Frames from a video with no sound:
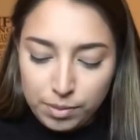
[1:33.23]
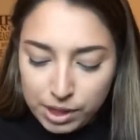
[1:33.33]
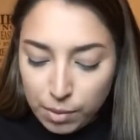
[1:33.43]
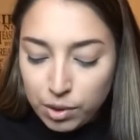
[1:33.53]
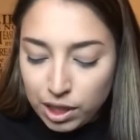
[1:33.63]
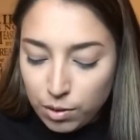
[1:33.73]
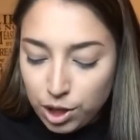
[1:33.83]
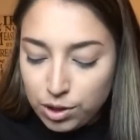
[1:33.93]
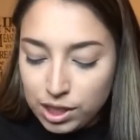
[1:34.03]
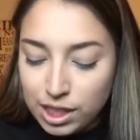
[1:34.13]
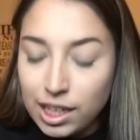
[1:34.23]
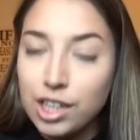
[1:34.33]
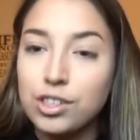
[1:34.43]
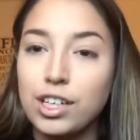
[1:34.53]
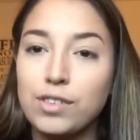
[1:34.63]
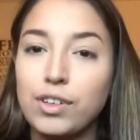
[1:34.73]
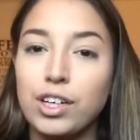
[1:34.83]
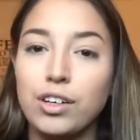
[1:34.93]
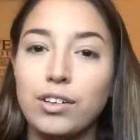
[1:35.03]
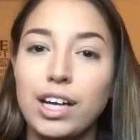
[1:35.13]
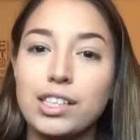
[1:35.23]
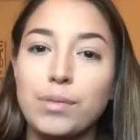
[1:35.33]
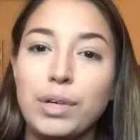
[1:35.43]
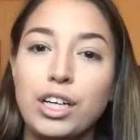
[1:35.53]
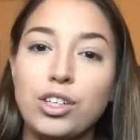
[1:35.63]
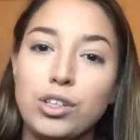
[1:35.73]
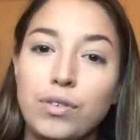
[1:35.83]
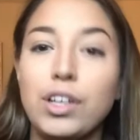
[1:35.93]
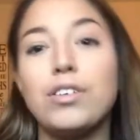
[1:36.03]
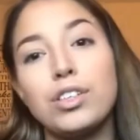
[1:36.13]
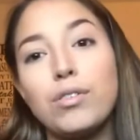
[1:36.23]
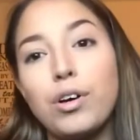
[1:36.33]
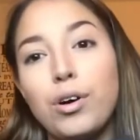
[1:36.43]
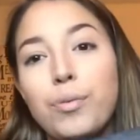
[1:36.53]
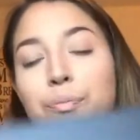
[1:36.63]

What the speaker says: Same one that we used in yesterday's video. Yes, I'm making 2 videos in a row.